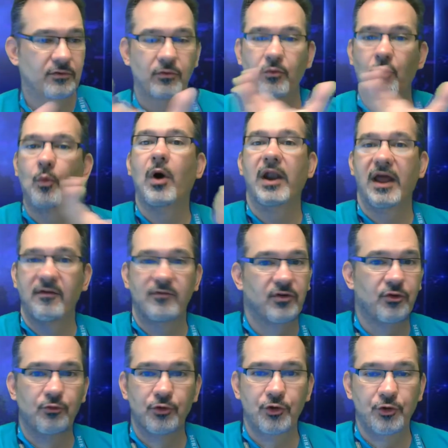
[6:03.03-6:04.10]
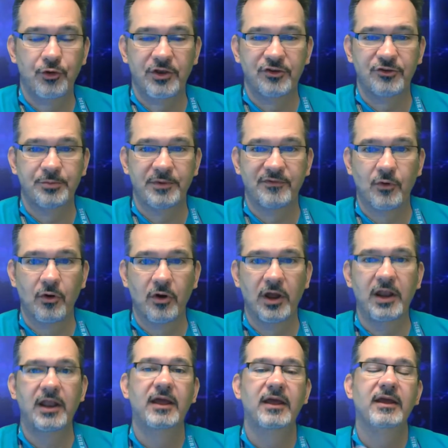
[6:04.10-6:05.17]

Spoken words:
whatever the root is before it.